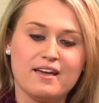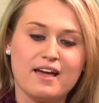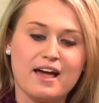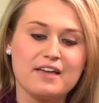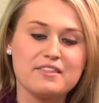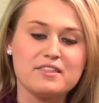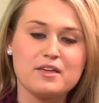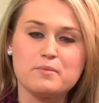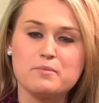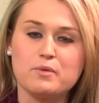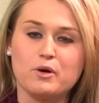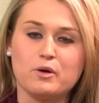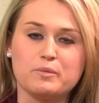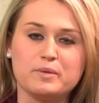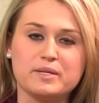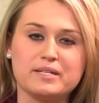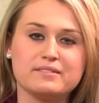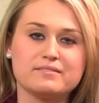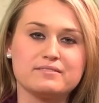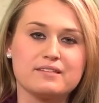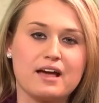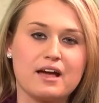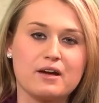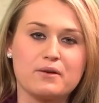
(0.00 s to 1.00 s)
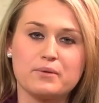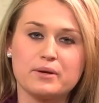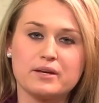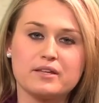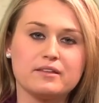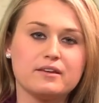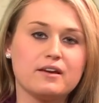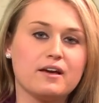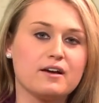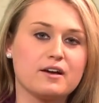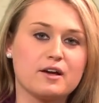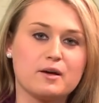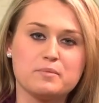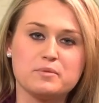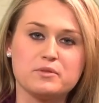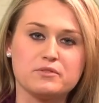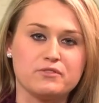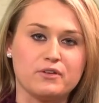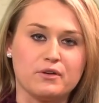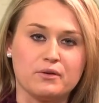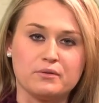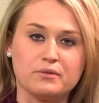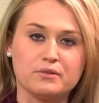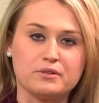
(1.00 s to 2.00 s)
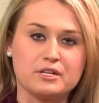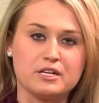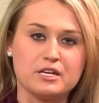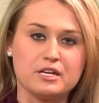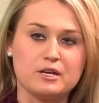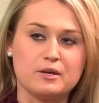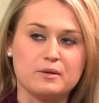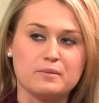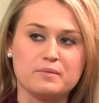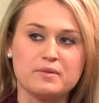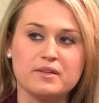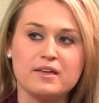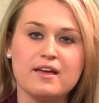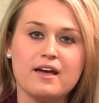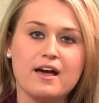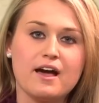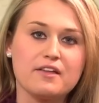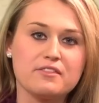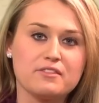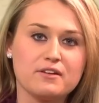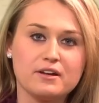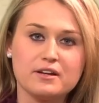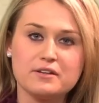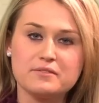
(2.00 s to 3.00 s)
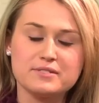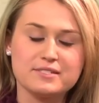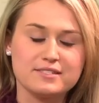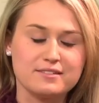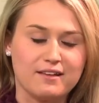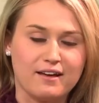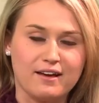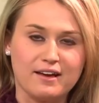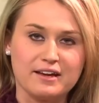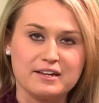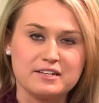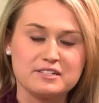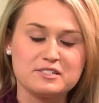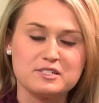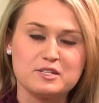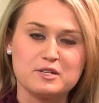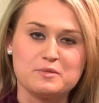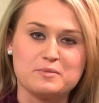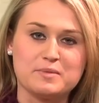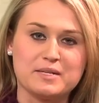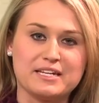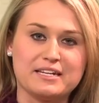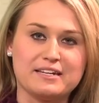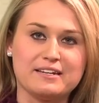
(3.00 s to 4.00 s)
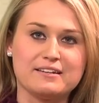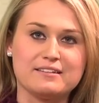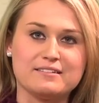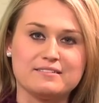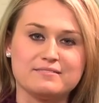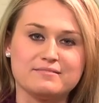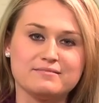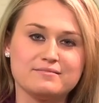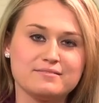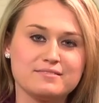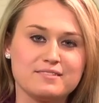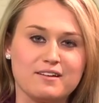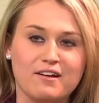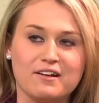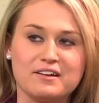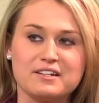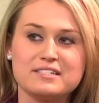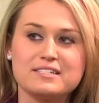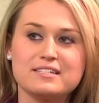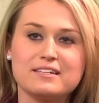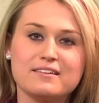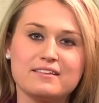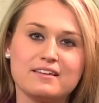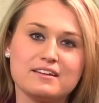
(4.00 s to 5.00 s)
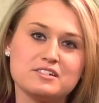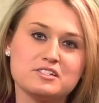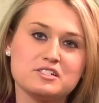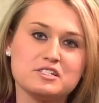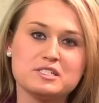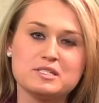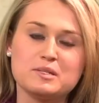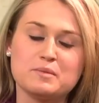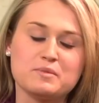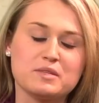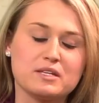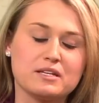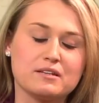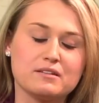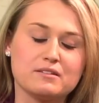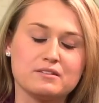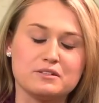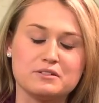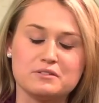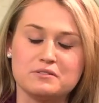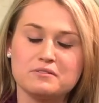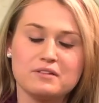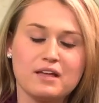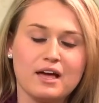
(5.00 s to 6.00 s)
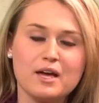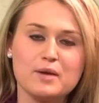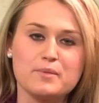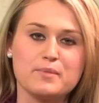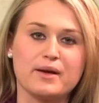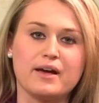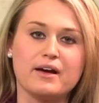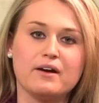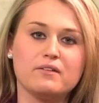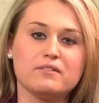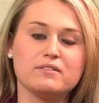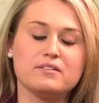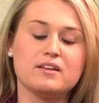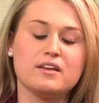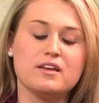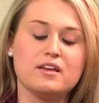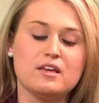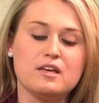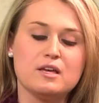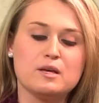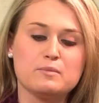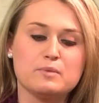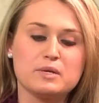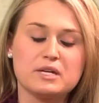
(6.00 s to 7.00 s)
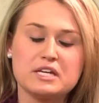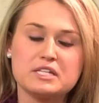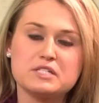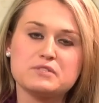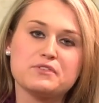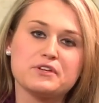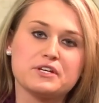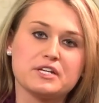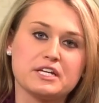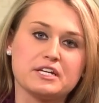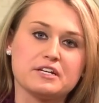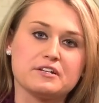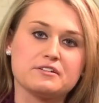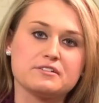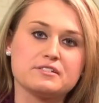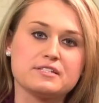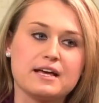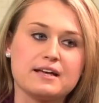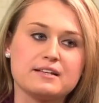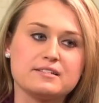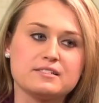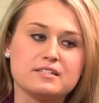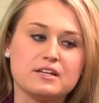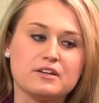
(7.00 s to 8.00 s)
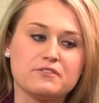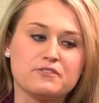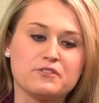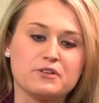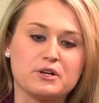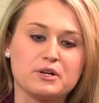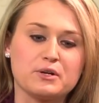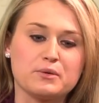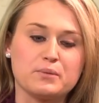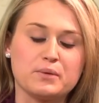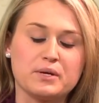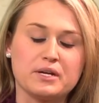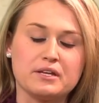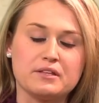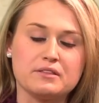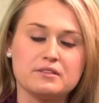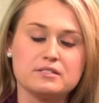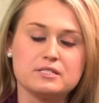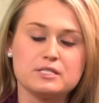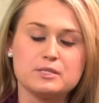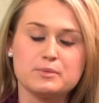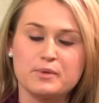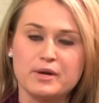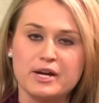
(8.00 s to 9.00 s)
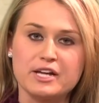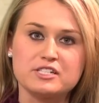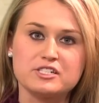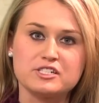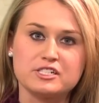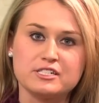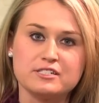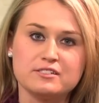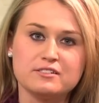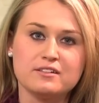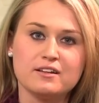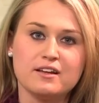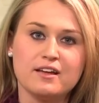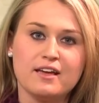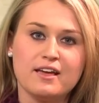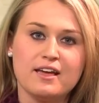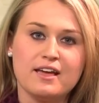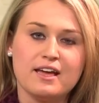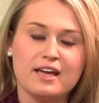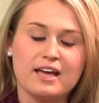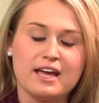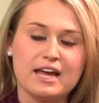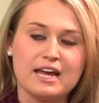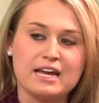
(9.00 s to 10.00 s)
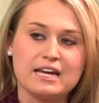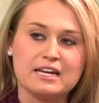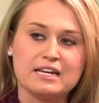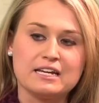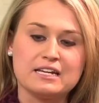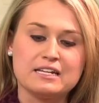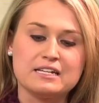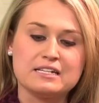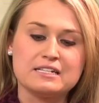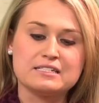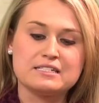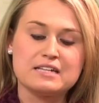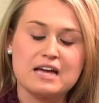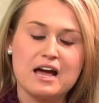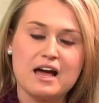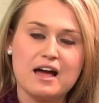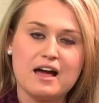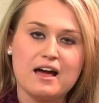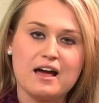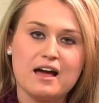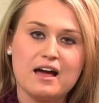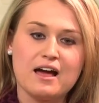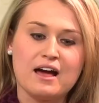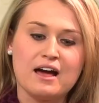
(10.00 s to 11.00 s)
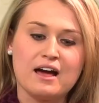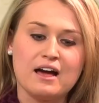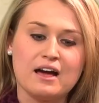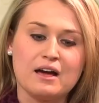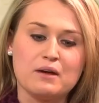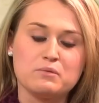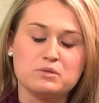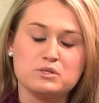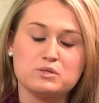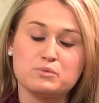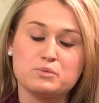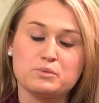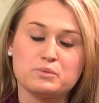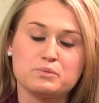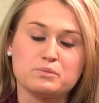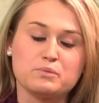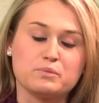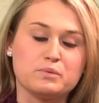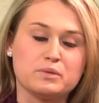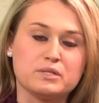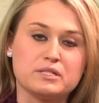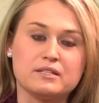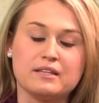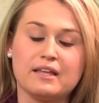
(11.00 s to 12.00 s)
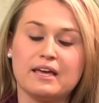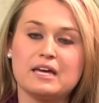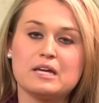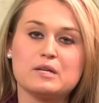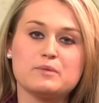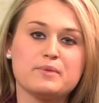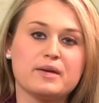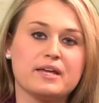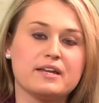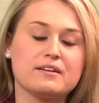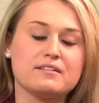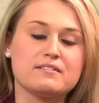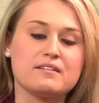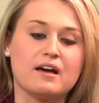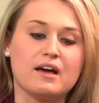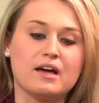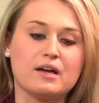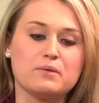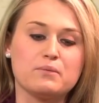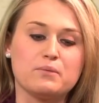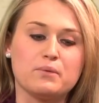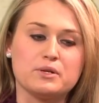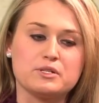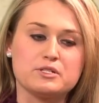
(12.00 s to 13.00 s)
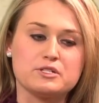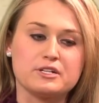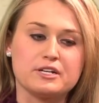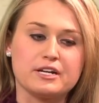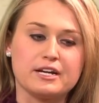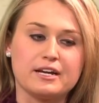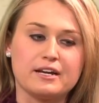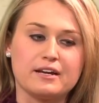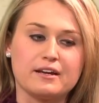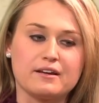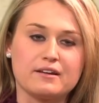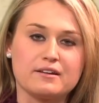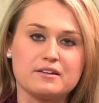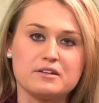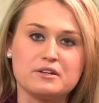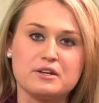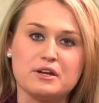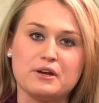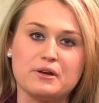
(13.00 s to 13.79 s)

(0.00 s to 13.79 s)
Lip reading: At that moment, I quickly hung up the phone on him. I thought he was lying to me, and honestly, that's just something you don't lie about. Because for years, I suffered with depression, and I would lay in bed at night wondering,